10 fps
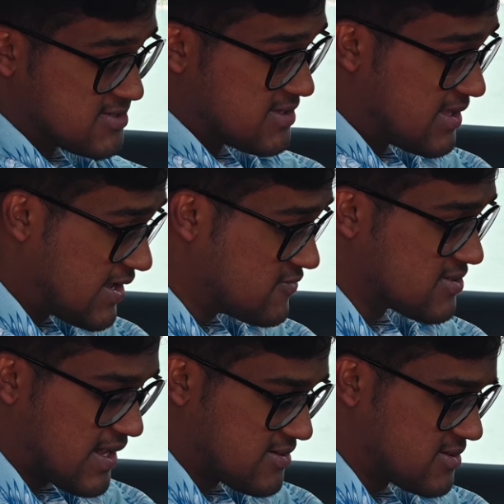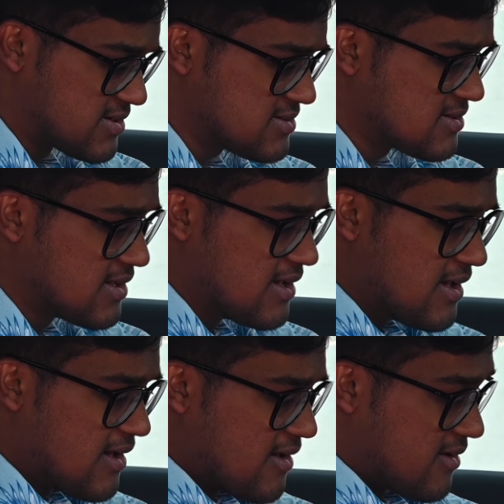Just leave this as it is.
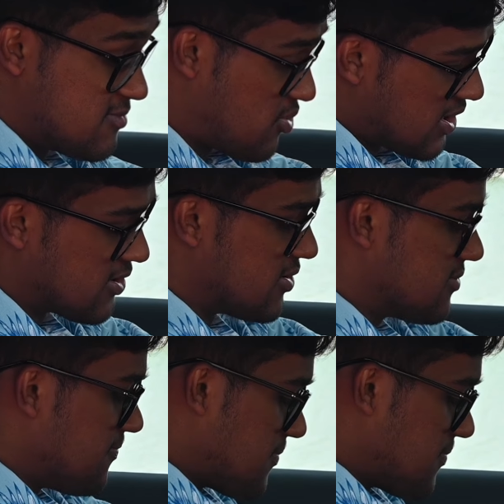It's pretty good.